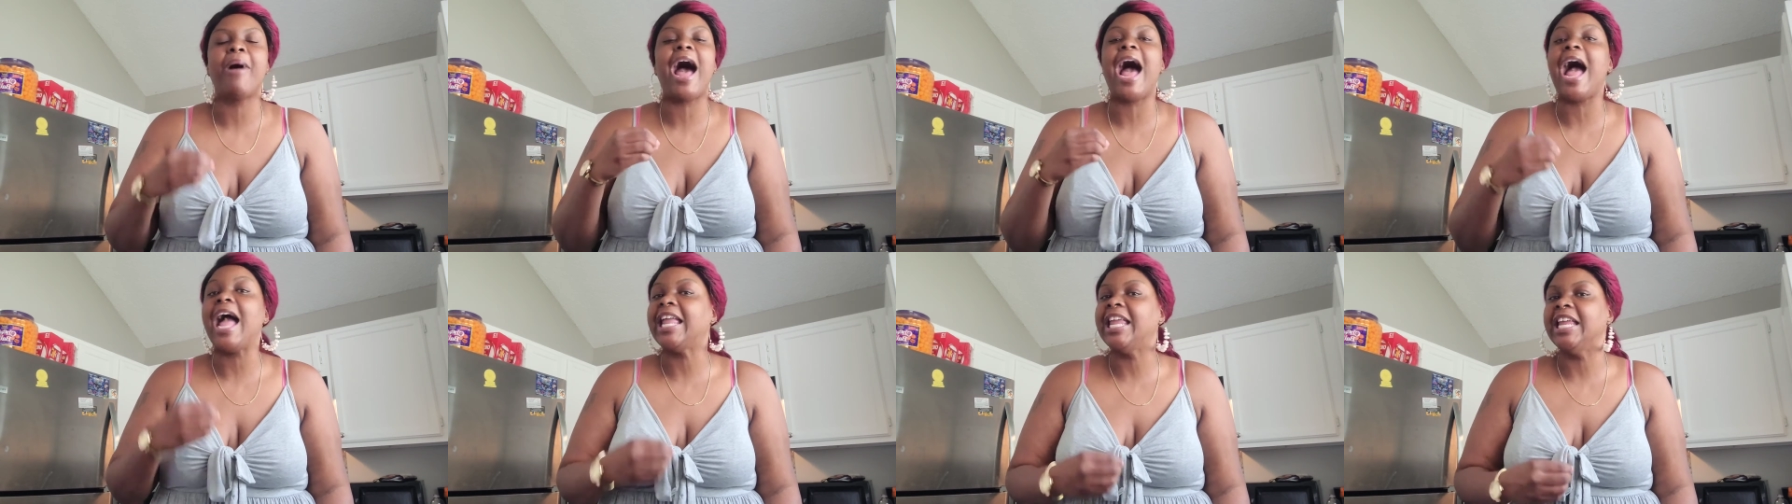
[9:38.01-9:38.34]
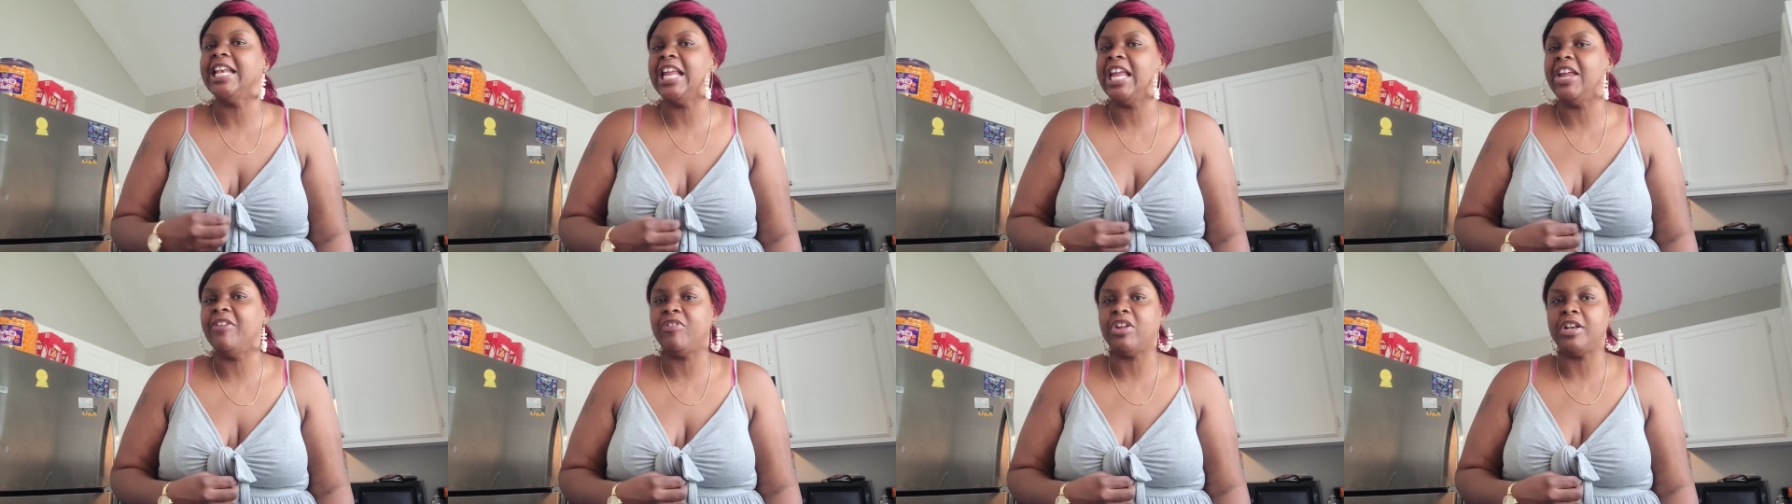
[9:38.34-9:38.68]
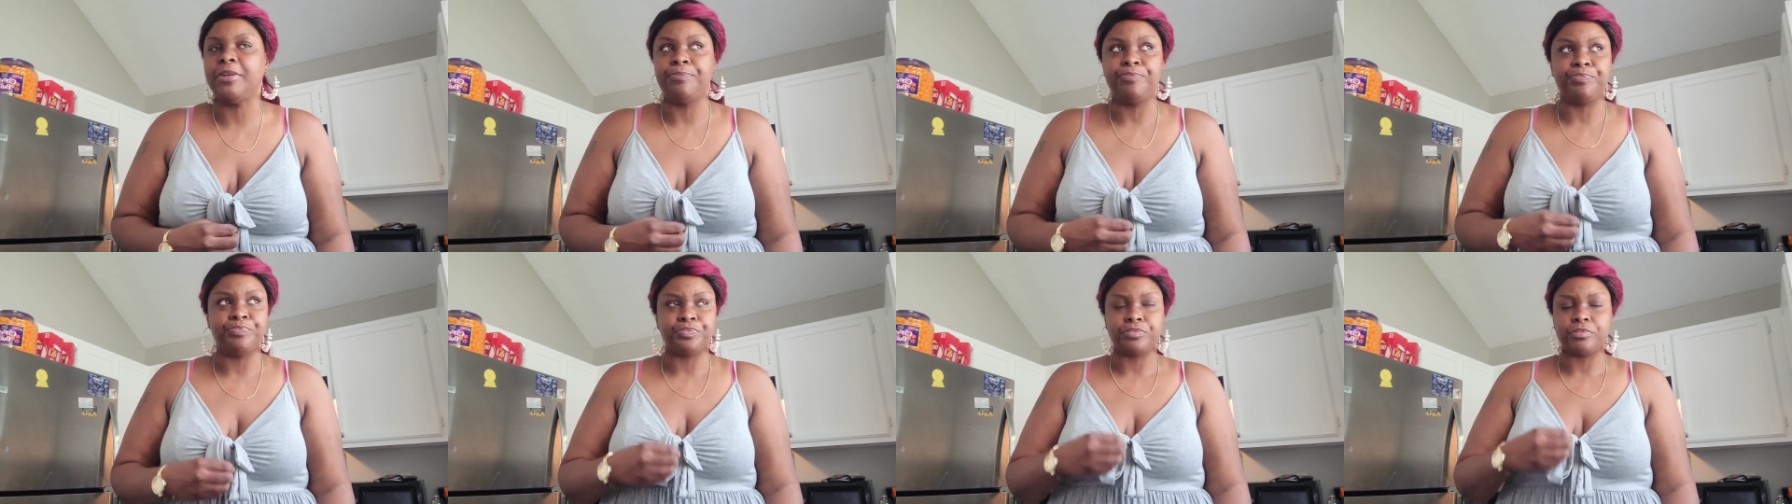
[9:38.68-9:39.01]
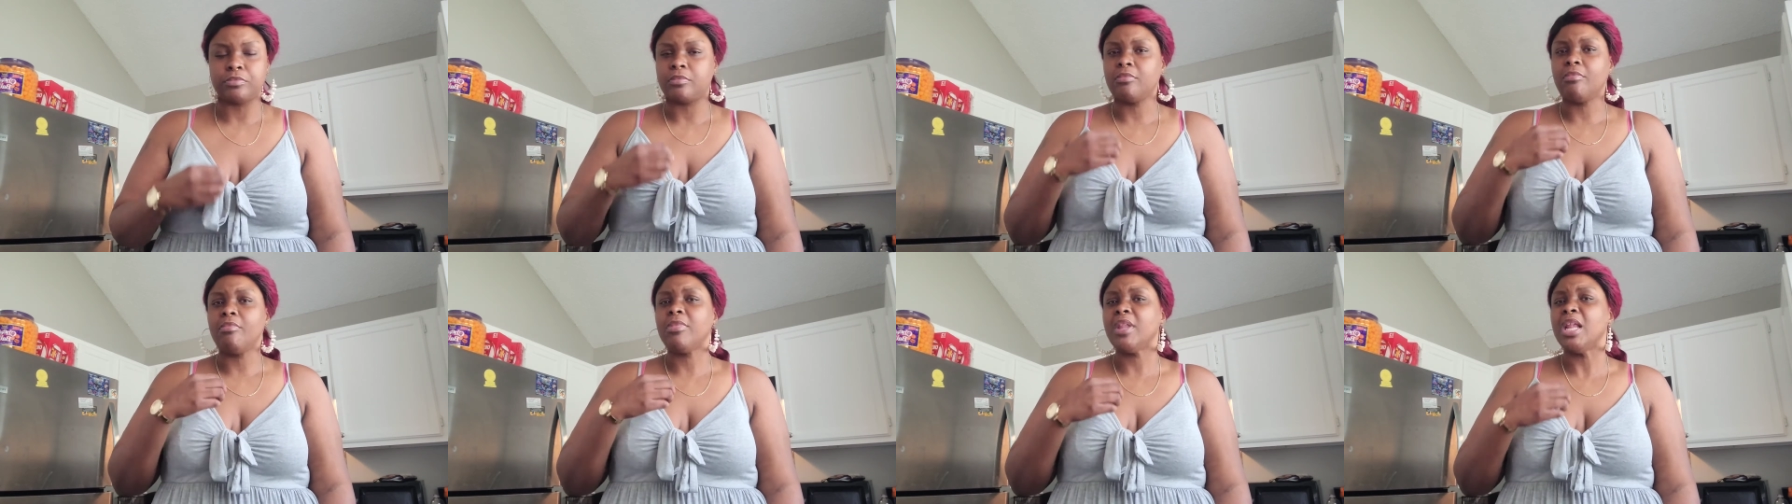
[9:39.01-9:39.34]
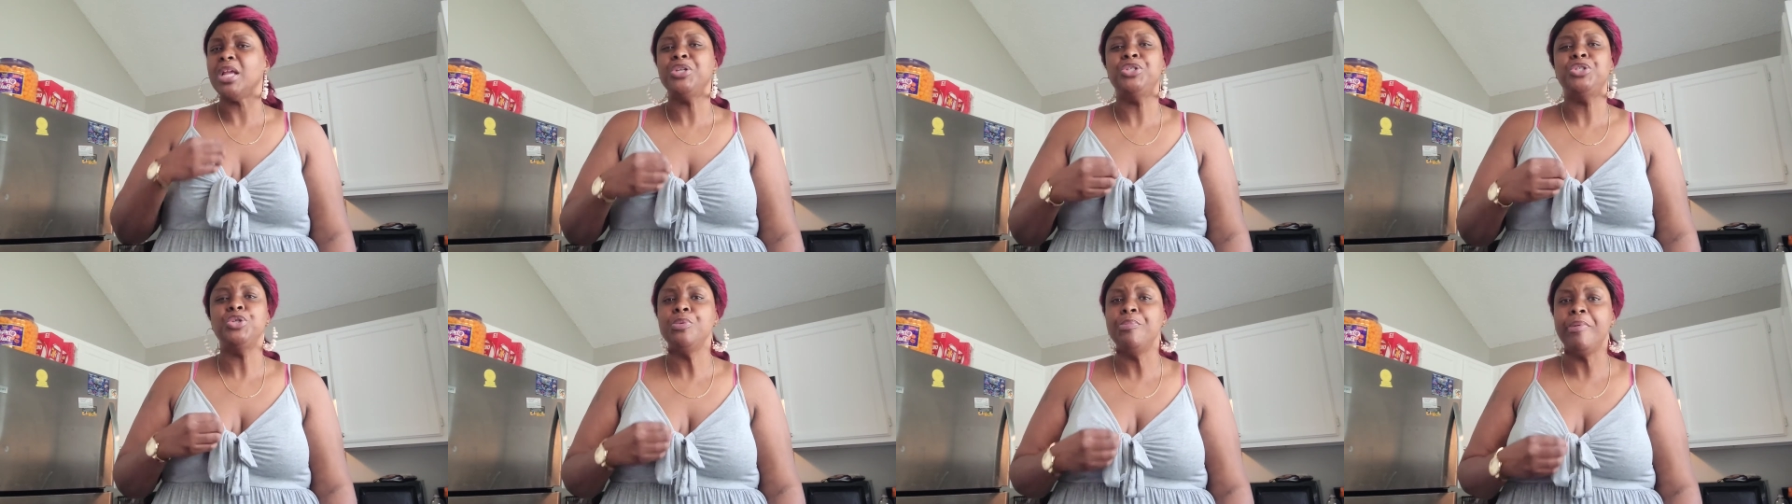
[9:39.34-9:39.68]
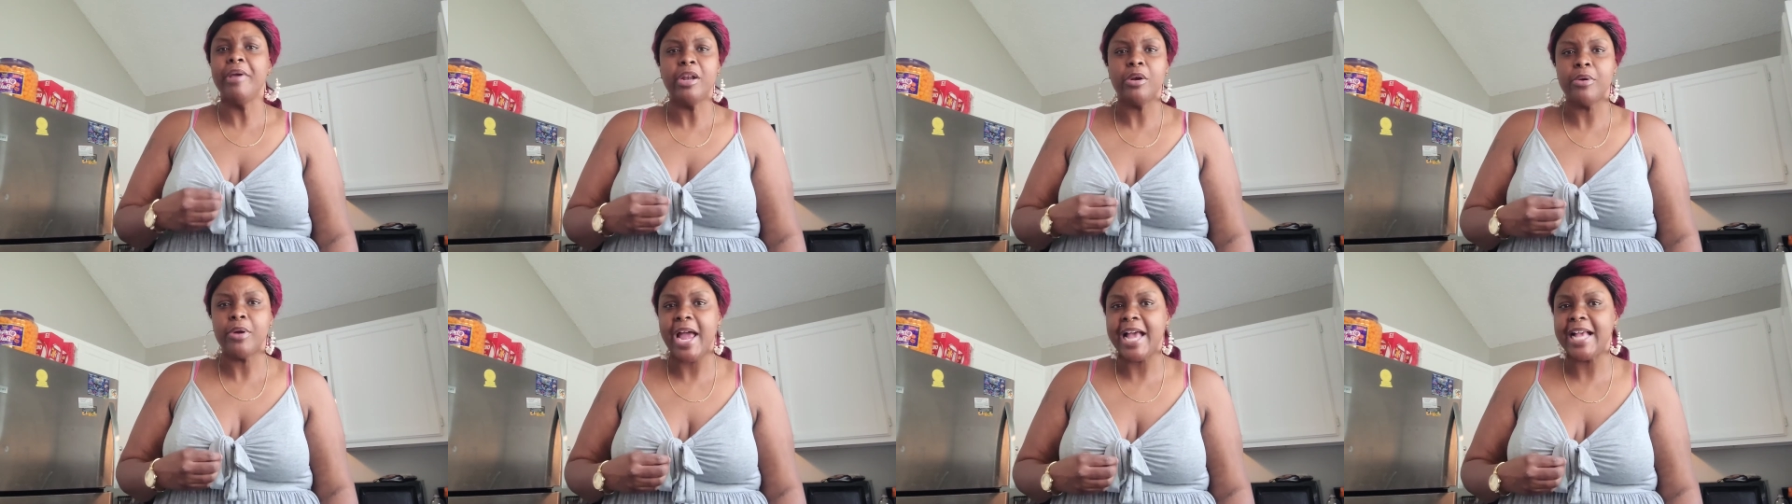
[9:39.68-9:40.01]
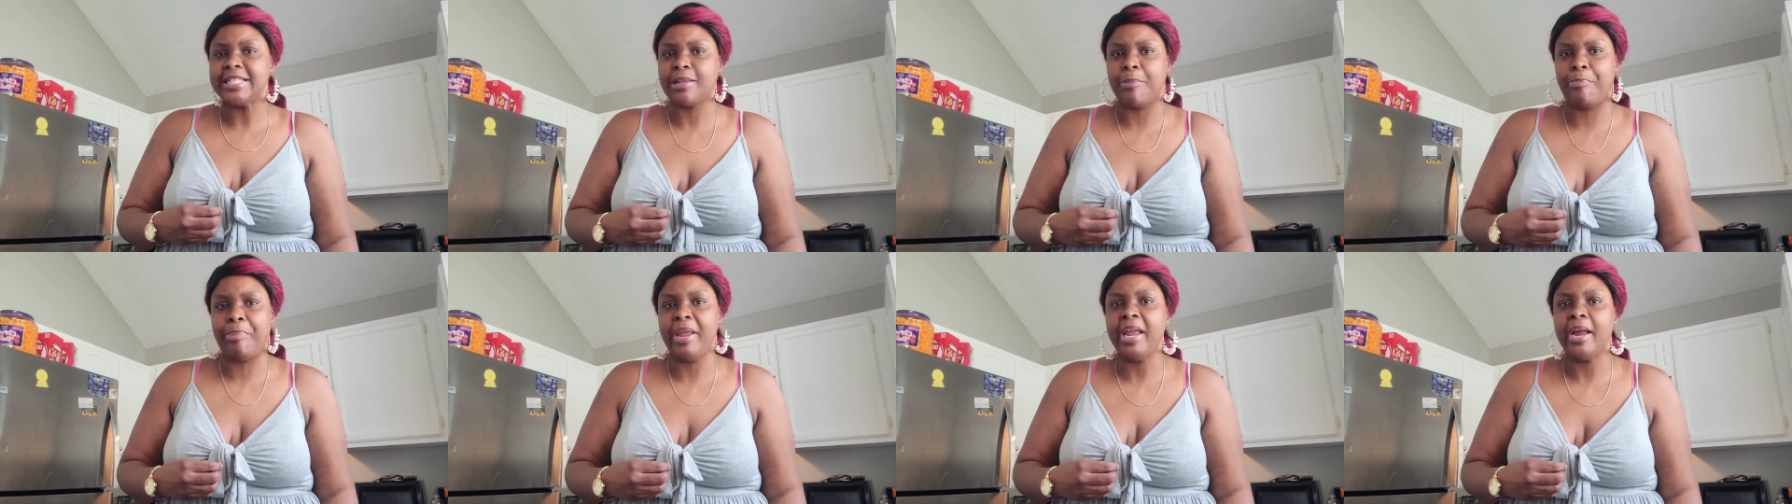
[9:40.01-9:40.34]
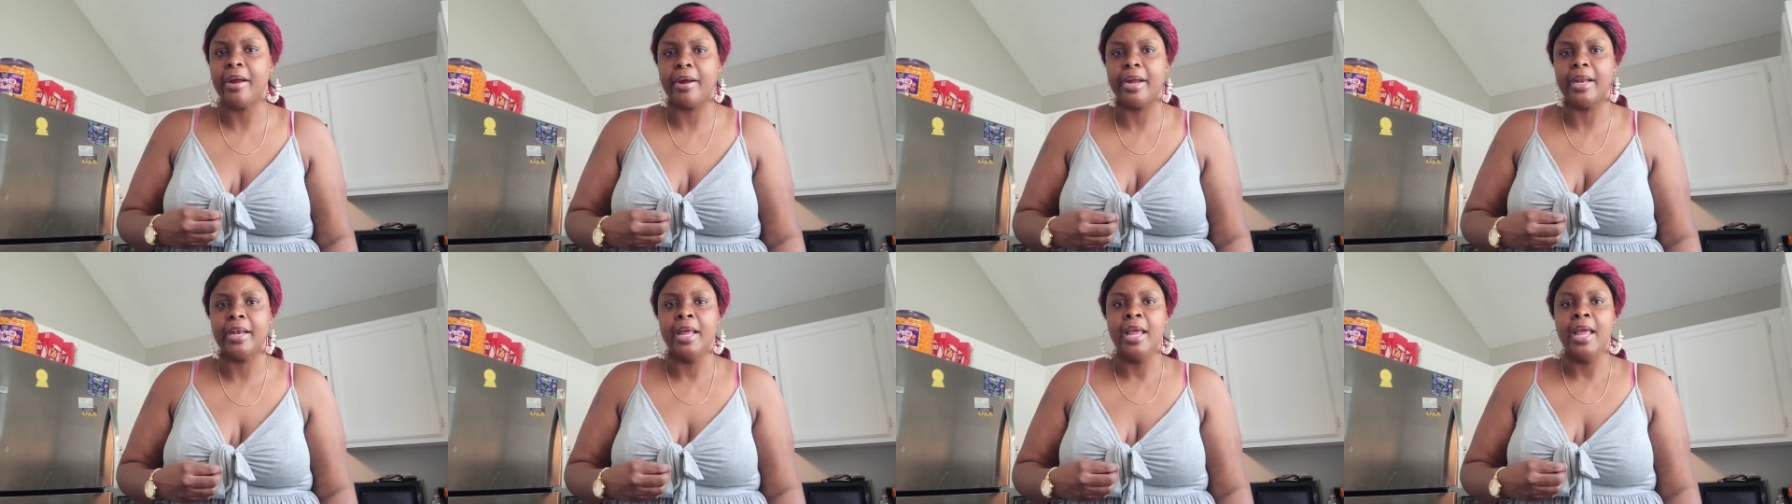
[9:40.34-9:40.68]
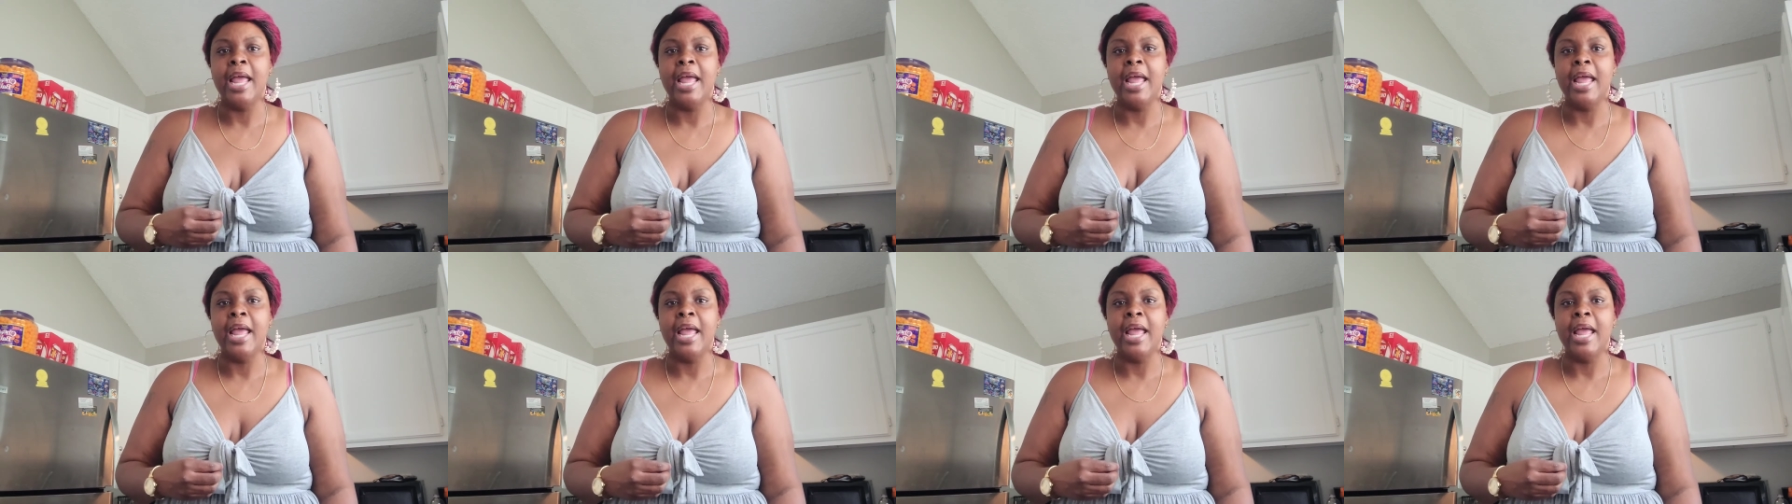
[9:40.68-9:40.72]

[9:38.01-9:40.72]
I can even do better as a parent,